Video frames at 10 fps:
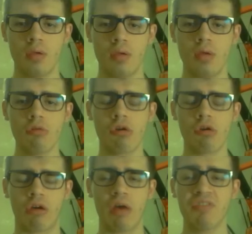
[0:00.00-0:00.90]
Hello
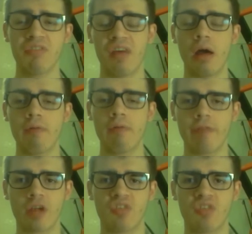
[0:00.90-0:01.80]
class, I'm
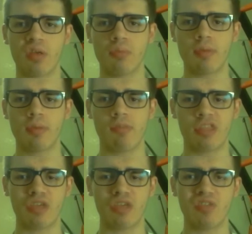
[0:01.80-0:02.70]
very excited to be
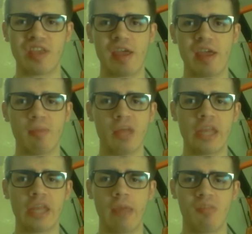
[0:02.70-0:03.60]
with you today. My
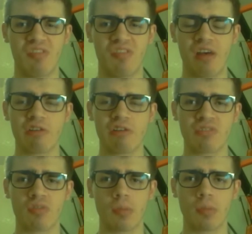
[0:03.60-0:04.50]
name is Alex
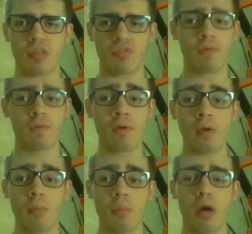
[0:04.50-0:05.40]
Clements.
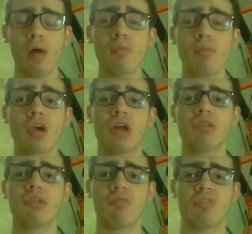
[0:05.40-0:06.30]
Mahatma
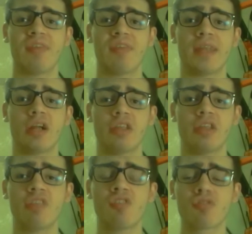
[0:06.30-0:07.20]
Gandhi once said, "An
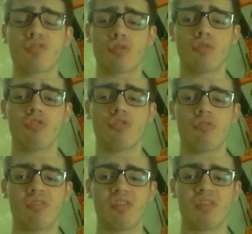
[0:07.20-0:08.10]
ancient culture
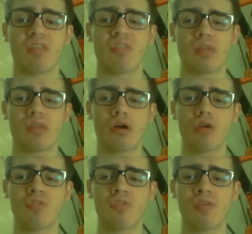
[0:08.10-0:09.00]
resides in the
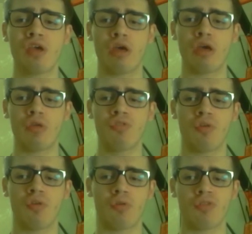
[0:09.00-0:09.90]
hearts and
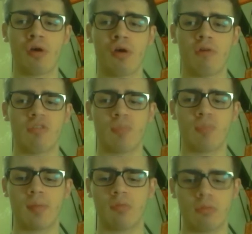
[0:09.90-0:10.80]
souls of its people."